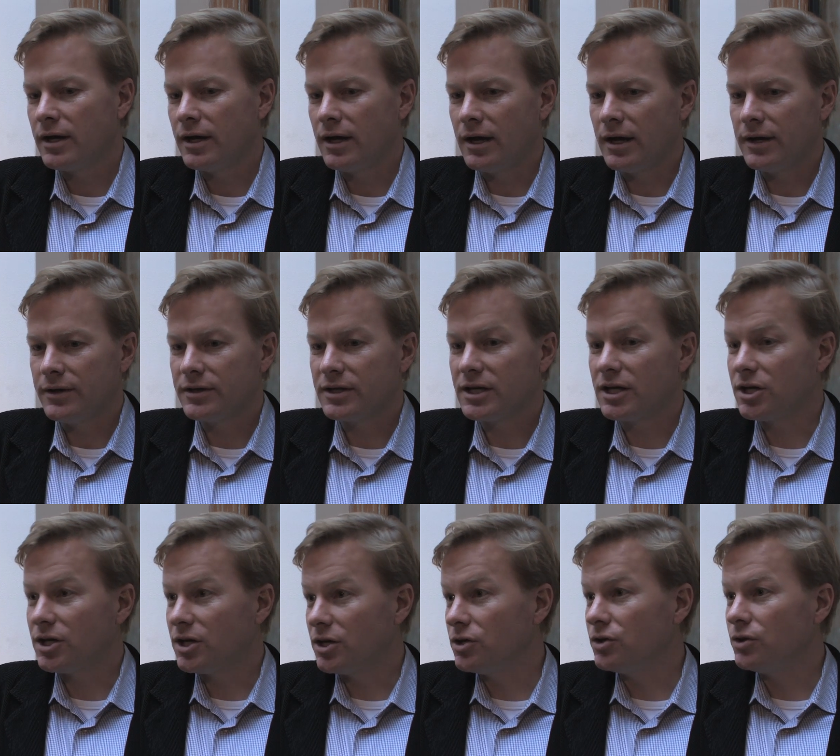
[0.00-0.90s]
The
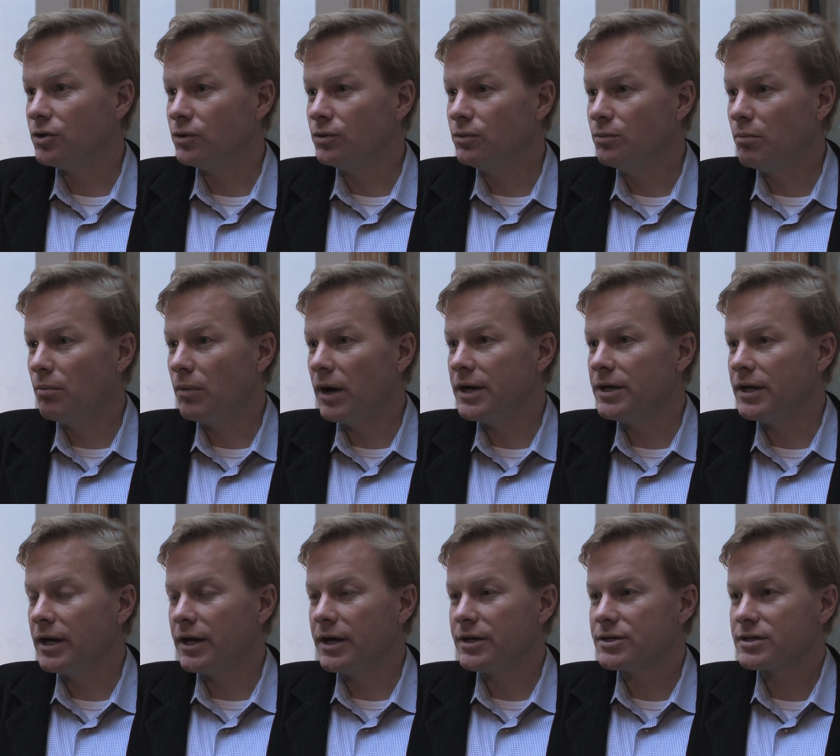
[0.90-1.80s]
Kikuyu might
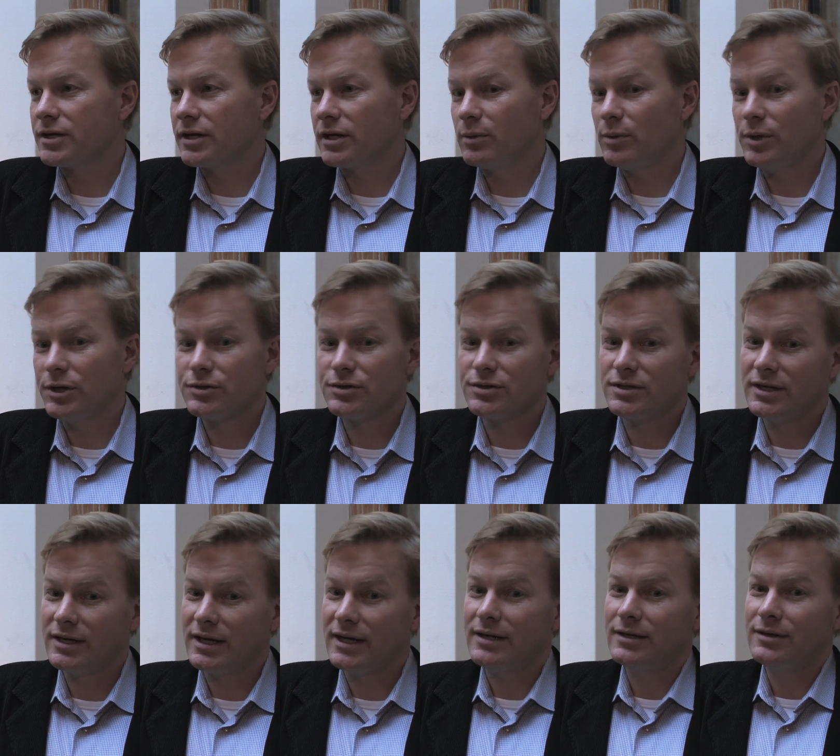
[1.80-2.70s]
not necessarily be
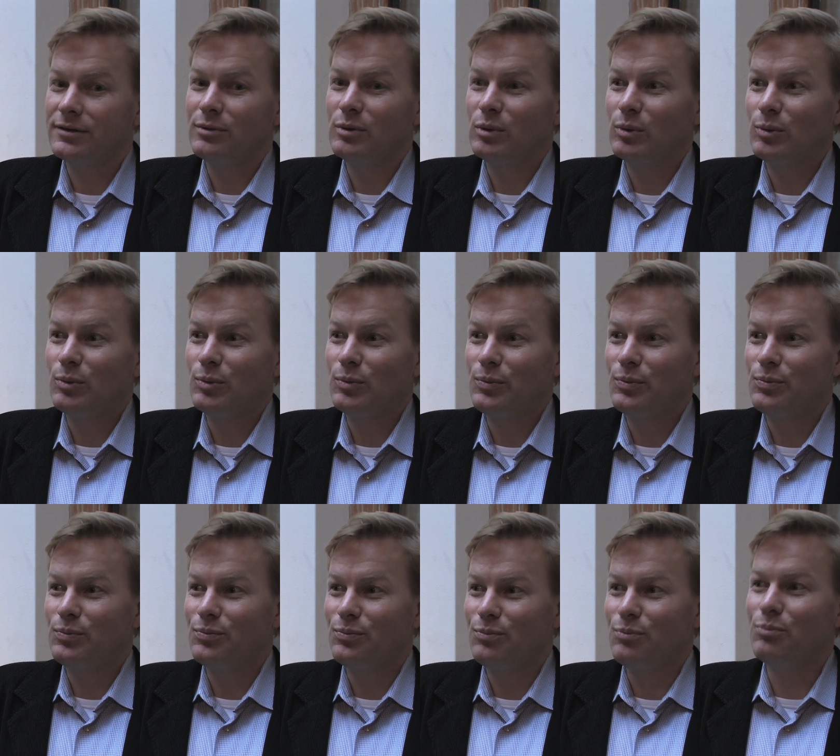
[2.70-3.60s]
interested in
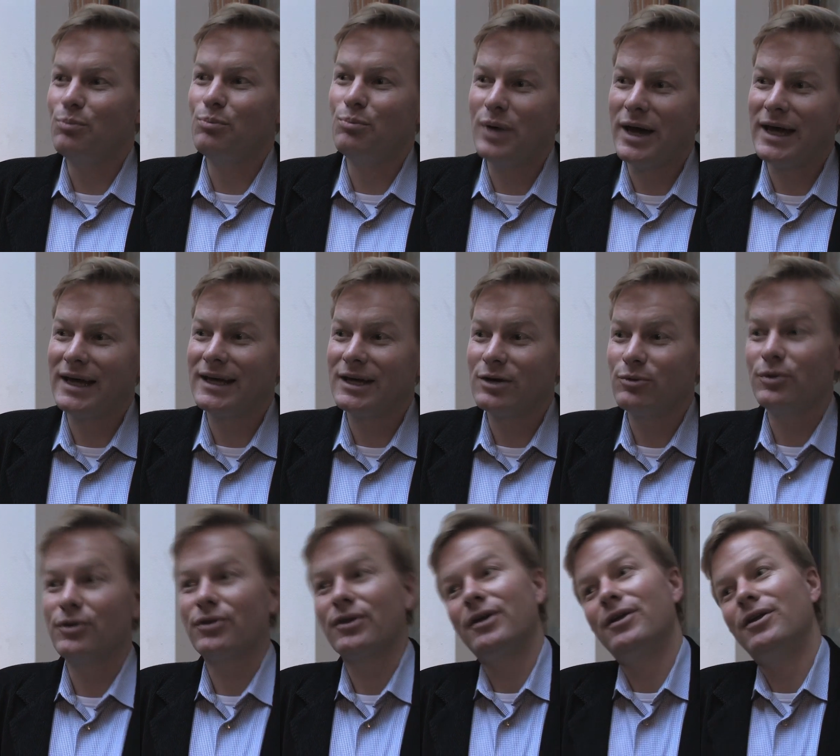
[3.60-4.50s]
banking
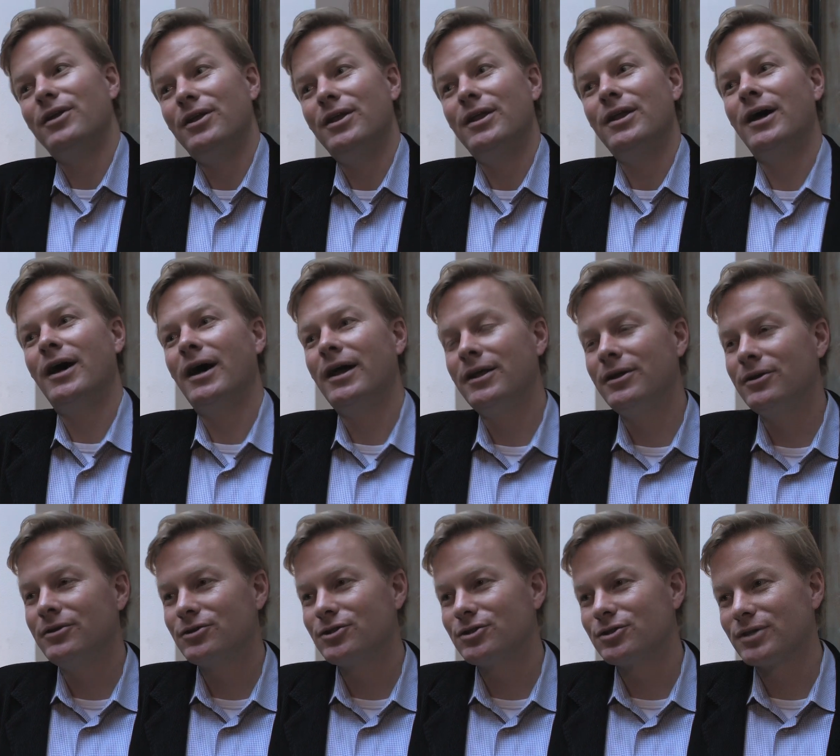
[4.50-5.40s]
with a
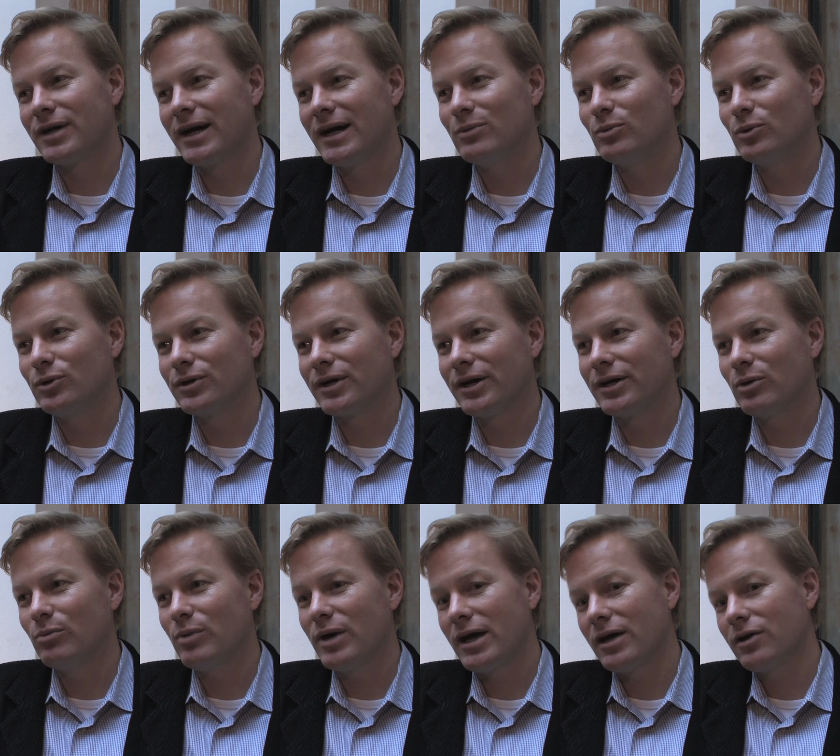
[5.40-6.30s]
non-tribal kind
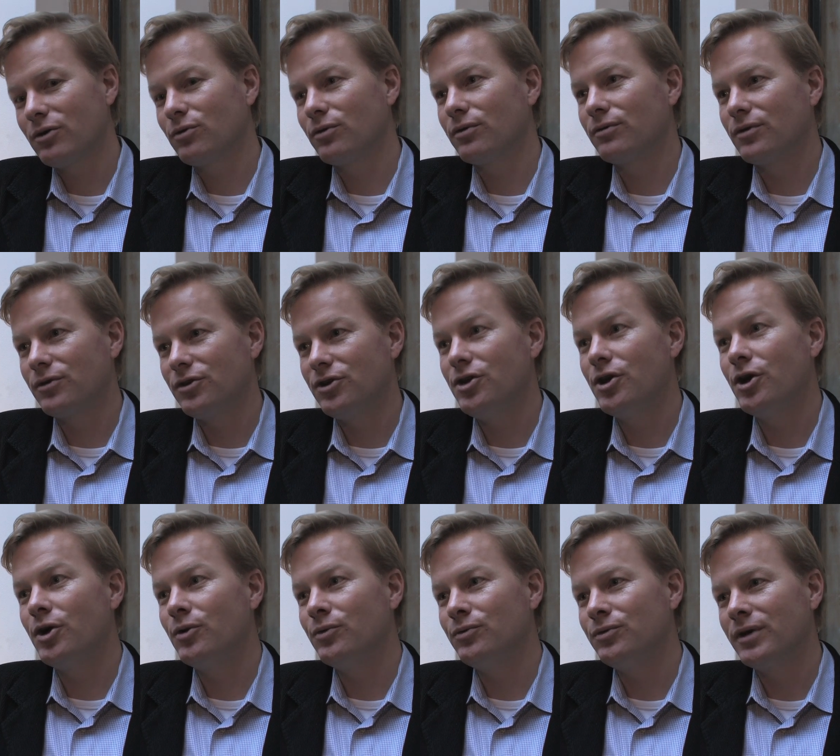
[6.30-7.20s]
of bank or
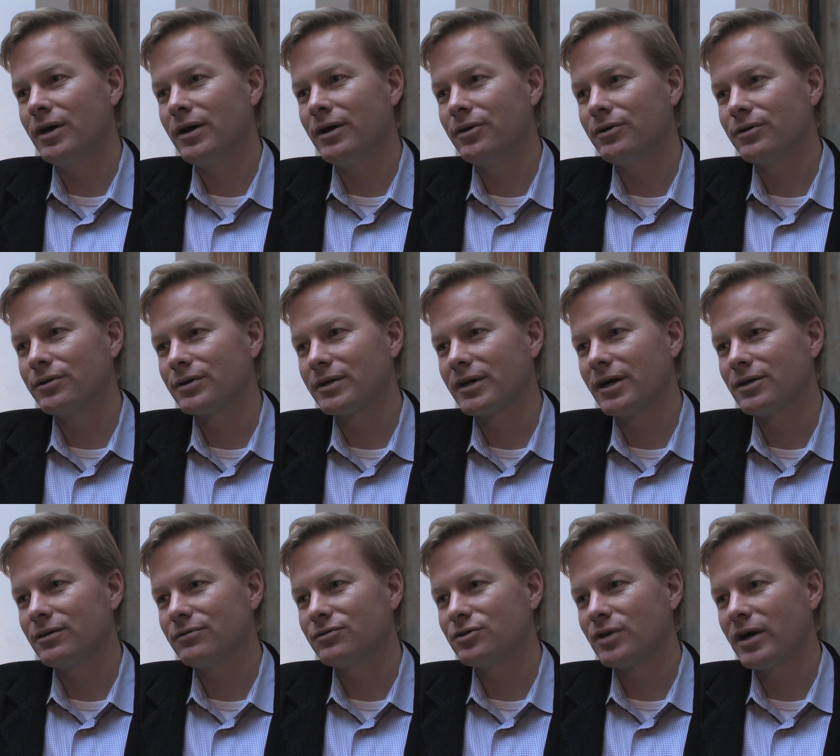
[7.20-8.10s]
known other
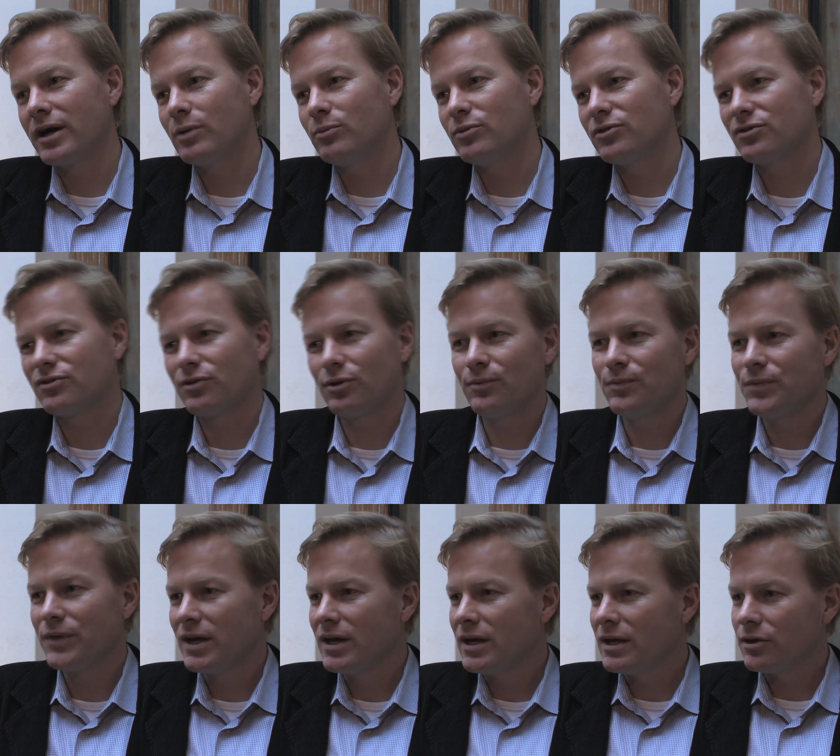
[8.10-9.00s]
kind of tribes. So
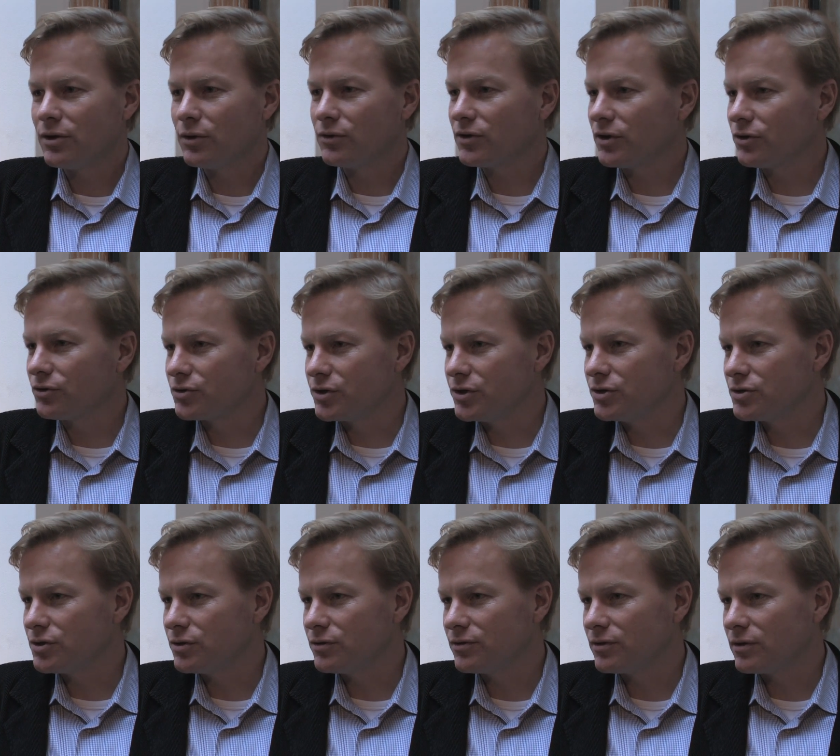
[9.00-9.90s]
those cultural
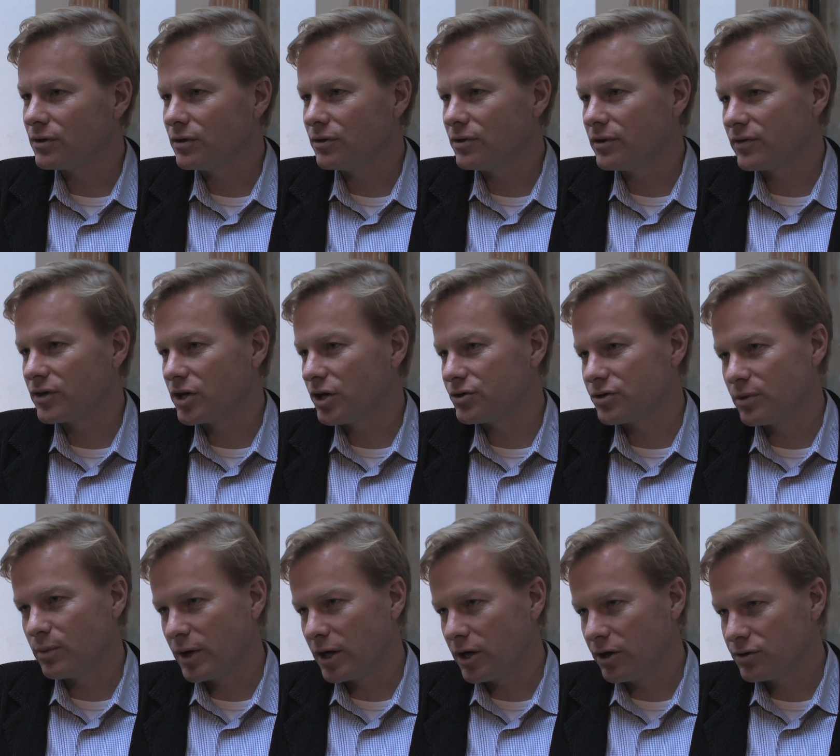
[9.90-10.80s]
issues are different
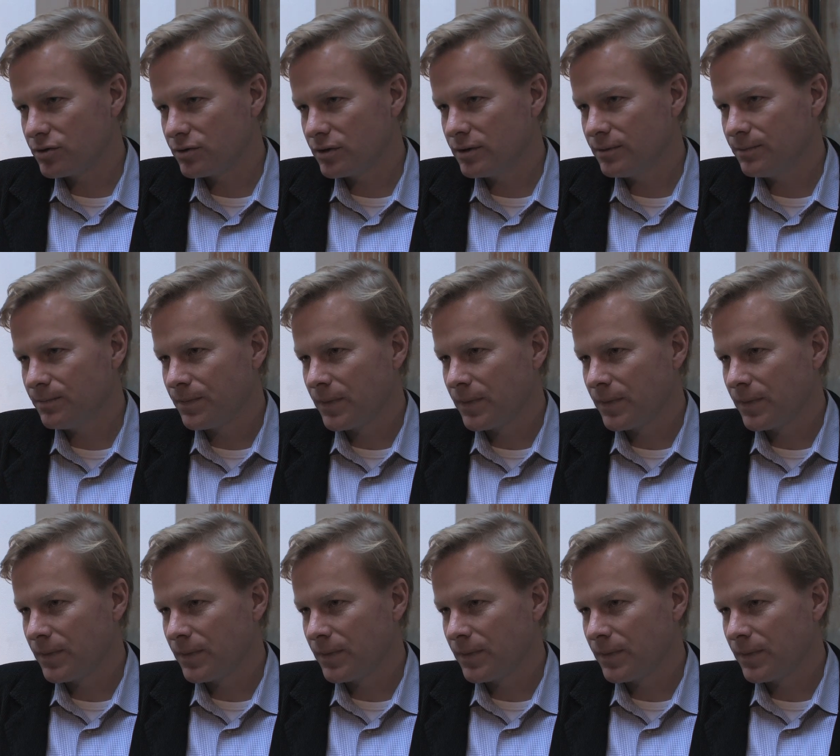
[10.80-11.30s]
country by country.